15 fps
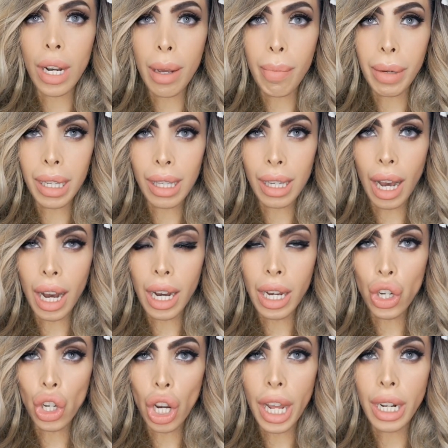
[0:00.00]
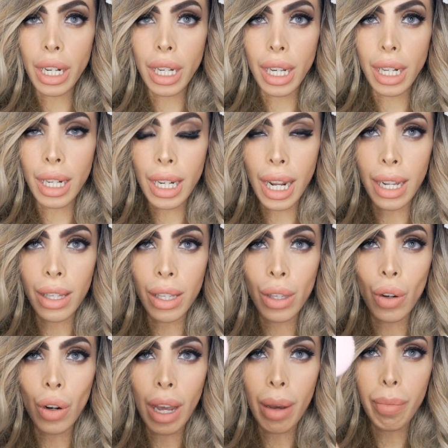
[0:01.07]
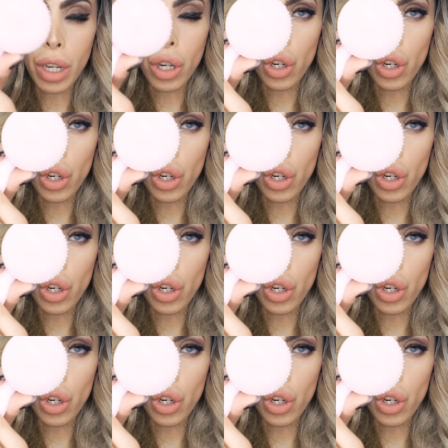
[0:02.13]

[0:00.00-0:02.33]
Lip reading: massage, and intense. So let me